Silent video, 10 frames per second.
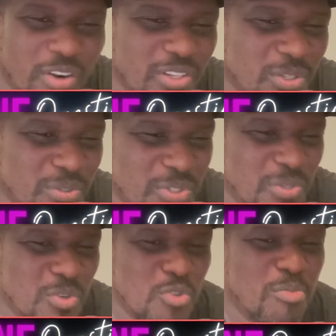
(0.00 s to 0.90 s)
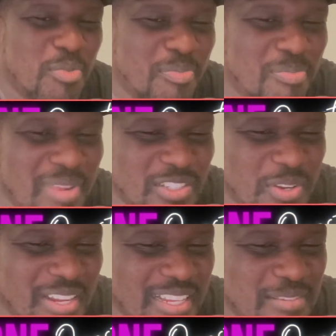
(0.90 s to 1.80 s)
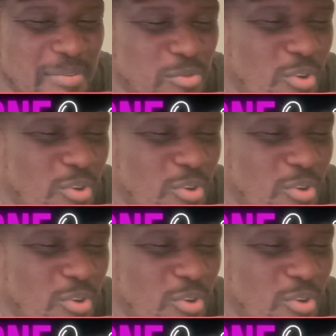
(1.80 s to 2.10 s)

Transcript: or on YouTube, make sure you hit the